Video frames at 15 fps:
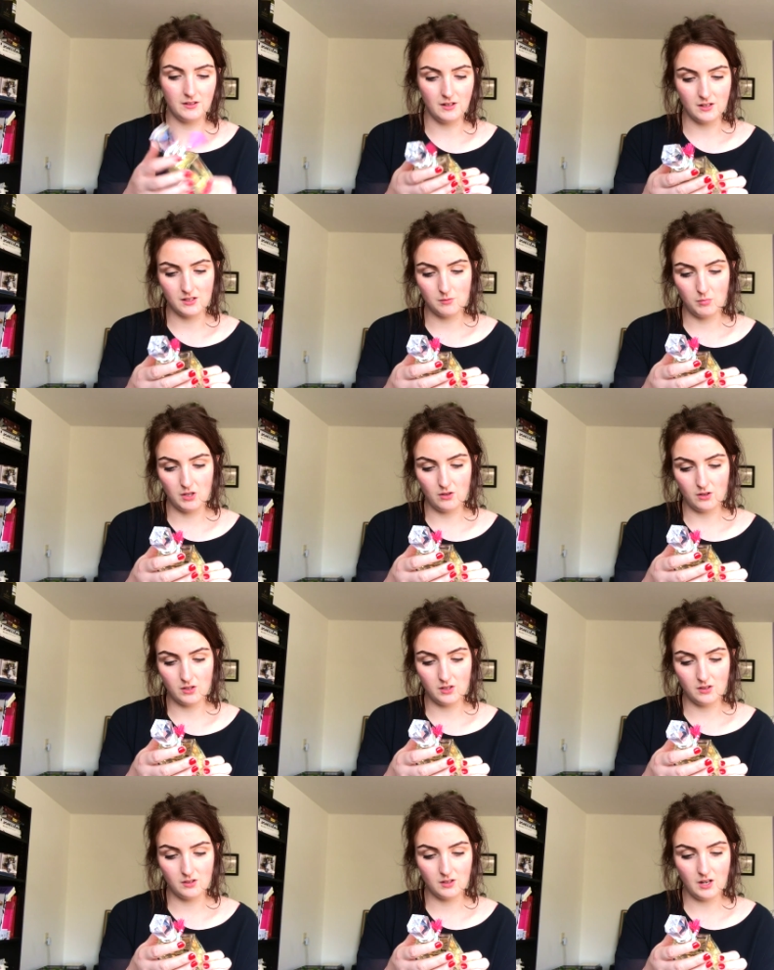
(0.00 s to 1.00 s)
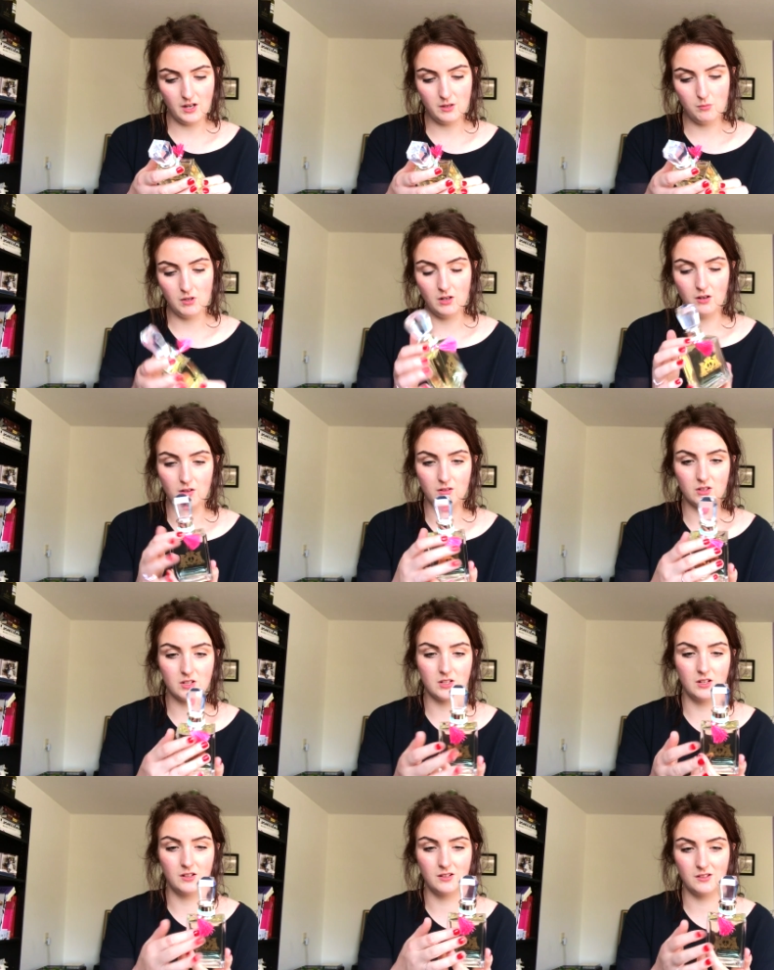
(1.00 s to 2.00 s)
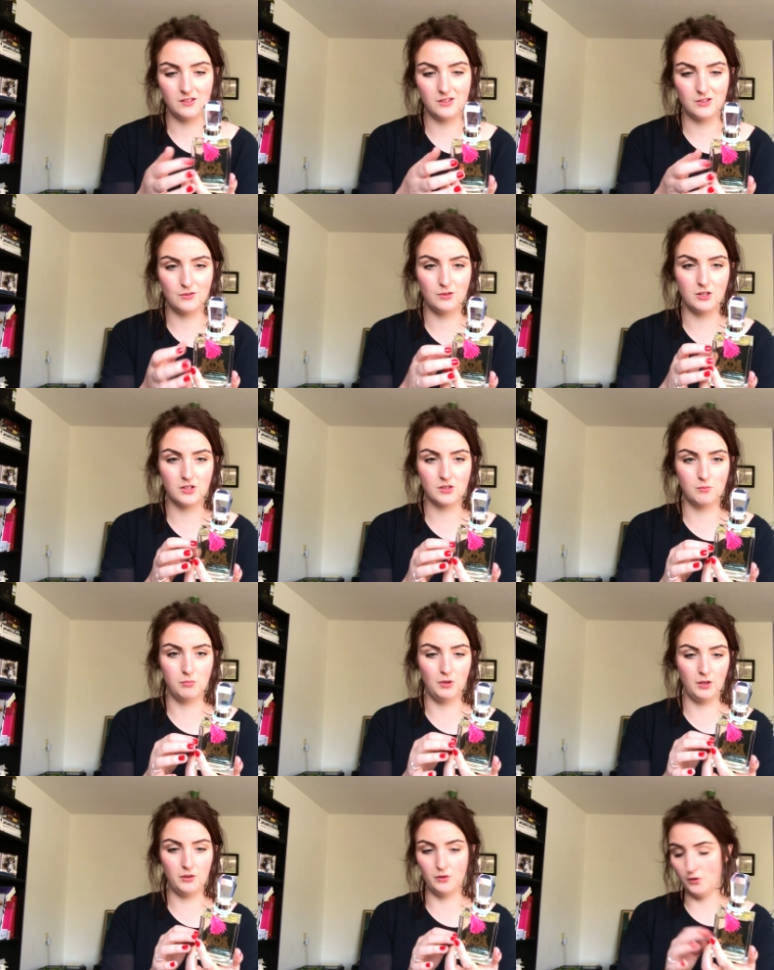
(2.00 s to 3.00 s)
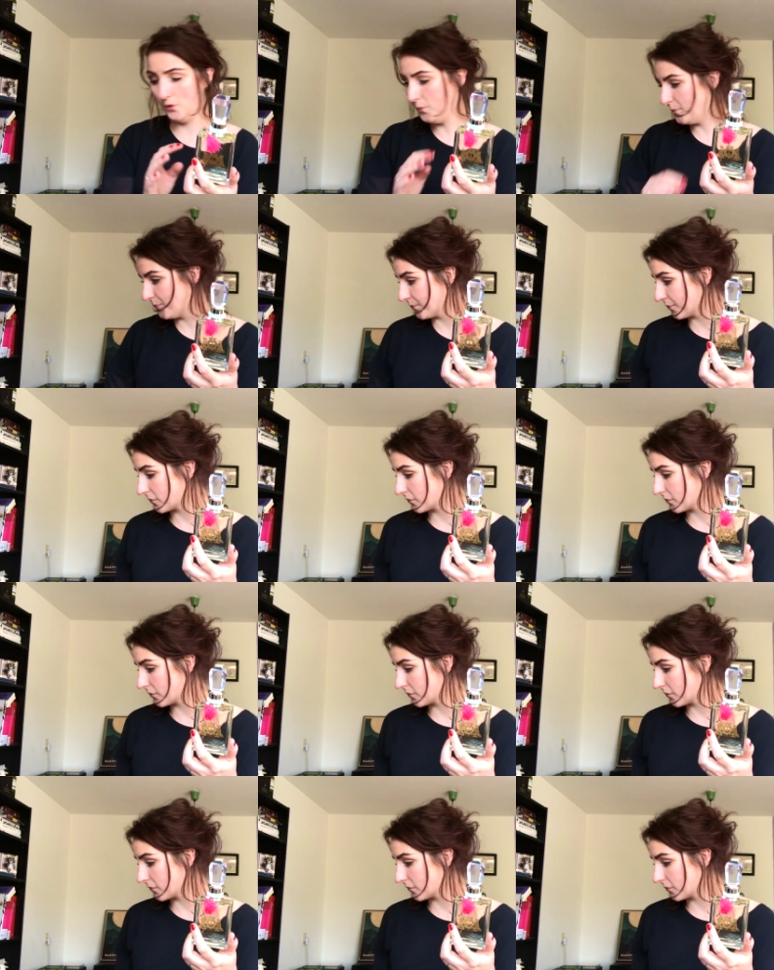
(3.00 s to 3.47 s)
this because it kind of belongs to this bottle.